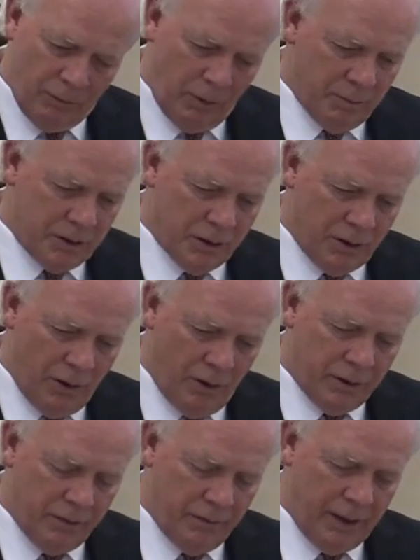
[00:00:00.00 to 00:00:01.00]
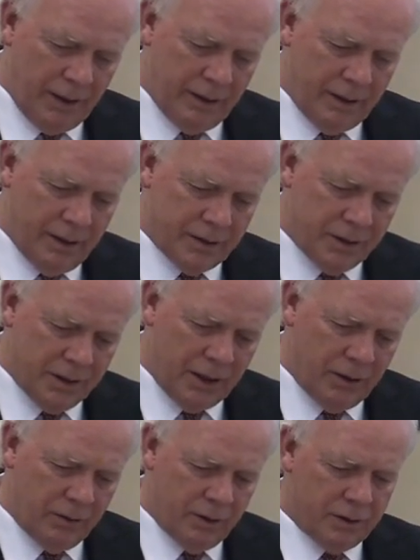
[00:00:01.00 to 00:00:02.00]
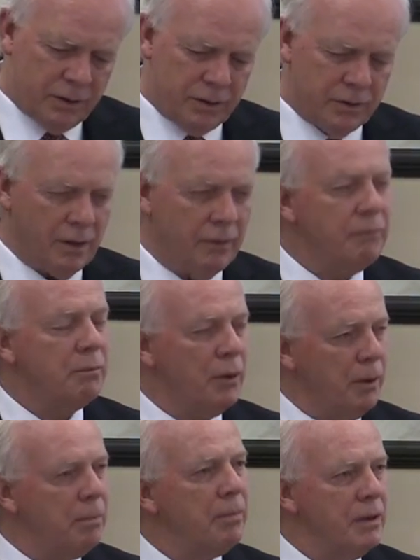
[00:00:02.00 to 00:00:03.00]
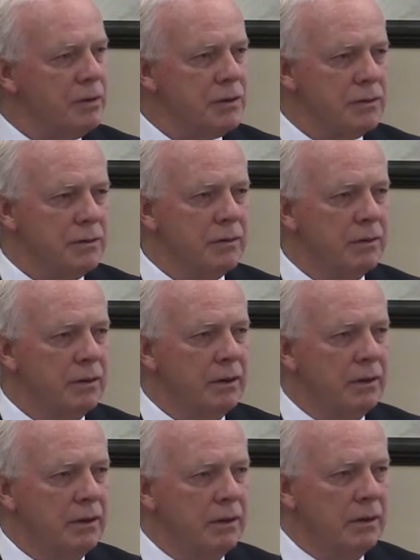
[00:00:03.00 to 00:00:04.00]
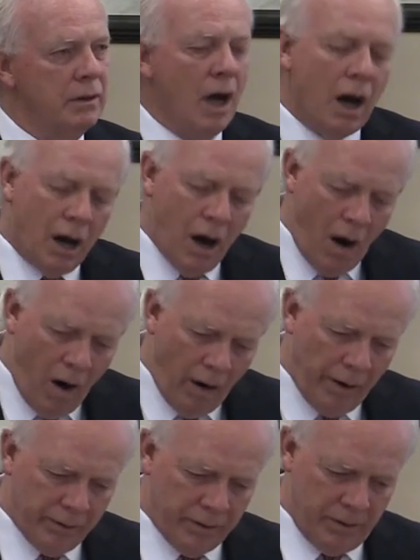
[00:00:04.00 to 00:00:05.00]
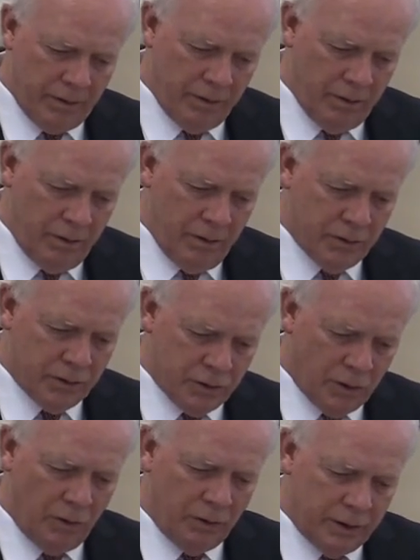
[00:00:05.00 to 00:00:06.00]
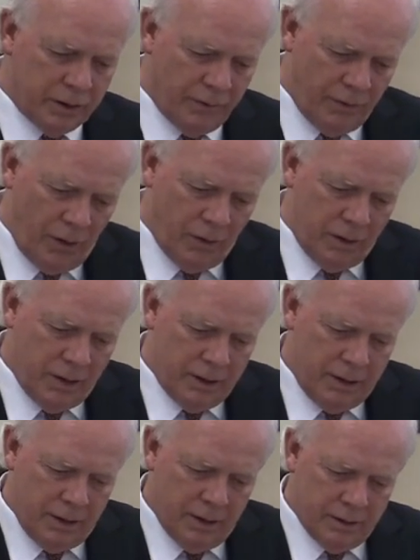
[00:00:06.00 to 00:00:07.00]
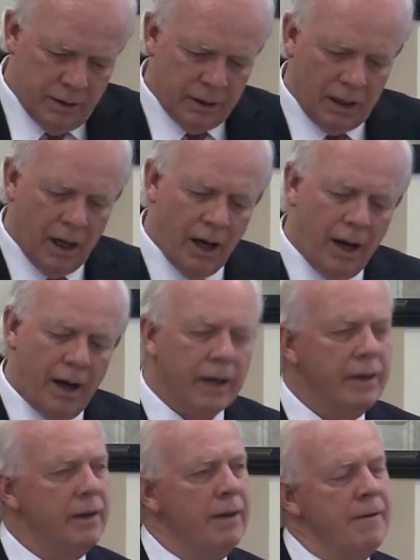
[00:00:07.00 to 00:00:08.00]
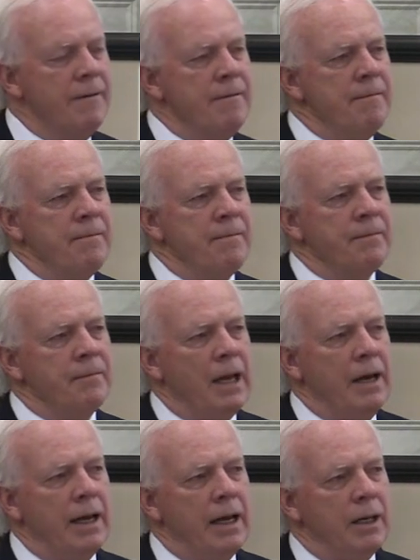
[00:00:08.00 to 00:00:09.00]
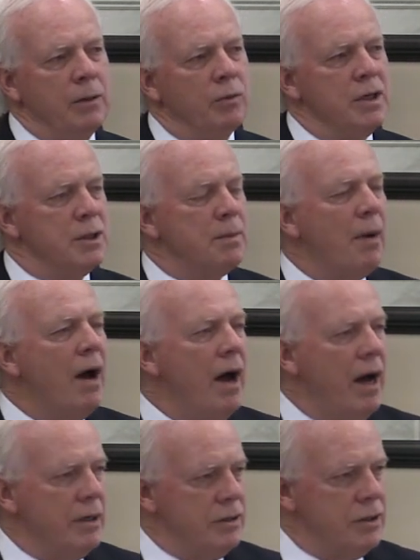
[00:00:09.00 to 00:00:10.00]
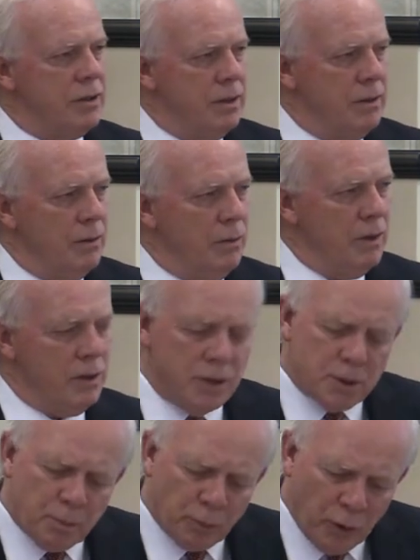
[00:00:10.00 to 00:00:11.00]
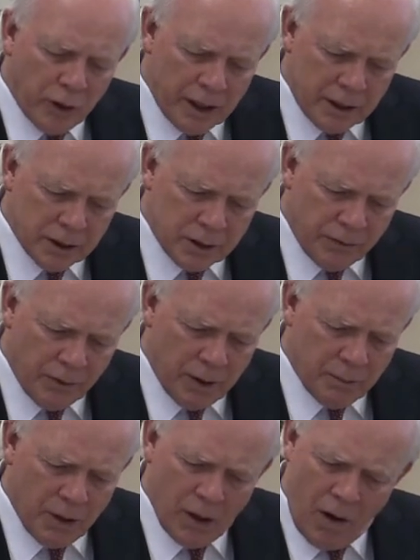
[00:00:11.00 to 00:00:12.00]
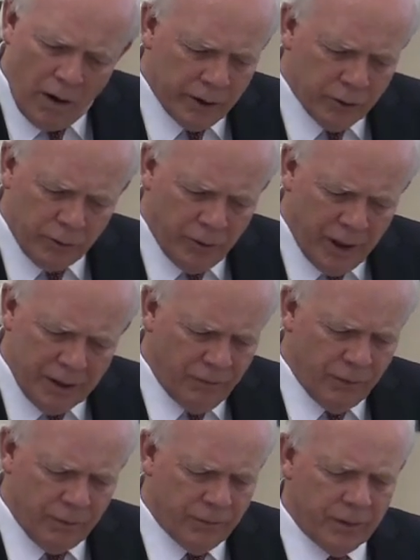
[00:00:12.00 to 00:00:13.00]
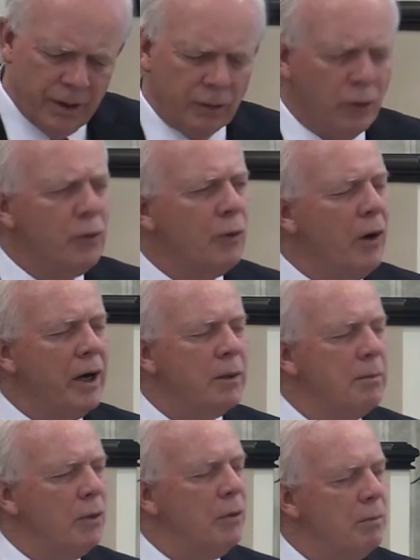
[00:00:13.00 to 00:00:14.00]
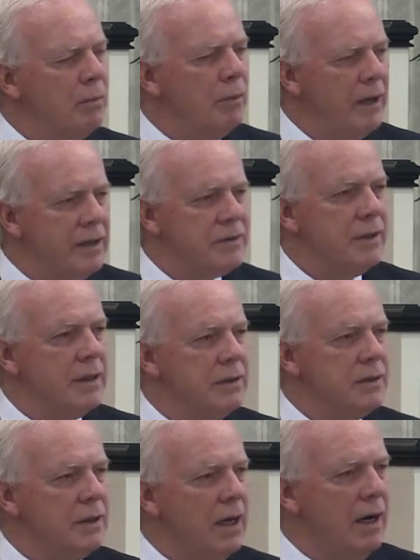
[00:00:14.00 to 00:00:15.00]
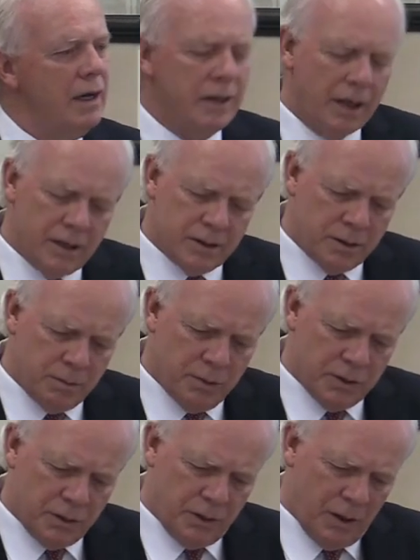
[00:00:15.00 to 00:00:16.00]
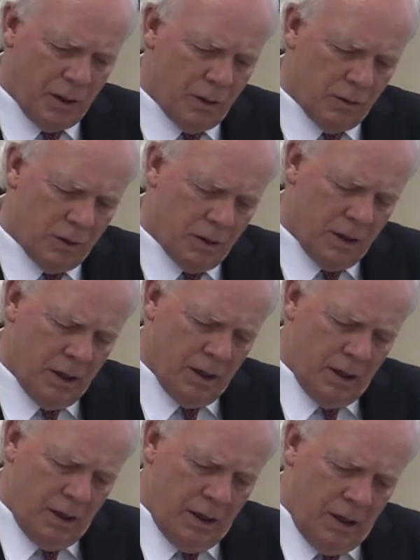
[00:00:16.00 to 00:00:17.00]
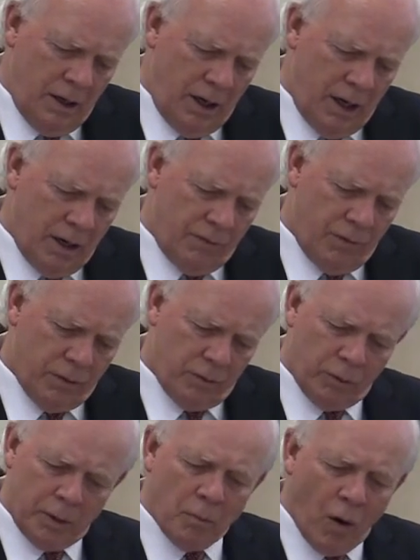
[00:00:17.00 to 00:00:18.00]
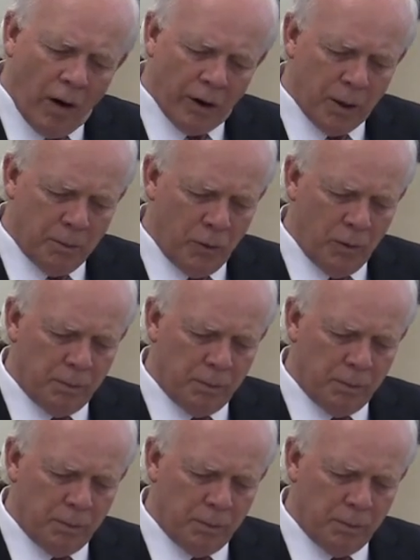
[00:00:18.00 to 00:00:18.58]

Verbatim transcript: we must cultivate a singleness of purpose, a heart solely devoted to God, a response which springs from a heart grateful for the incredible blessings God has bestowed and for the remarkable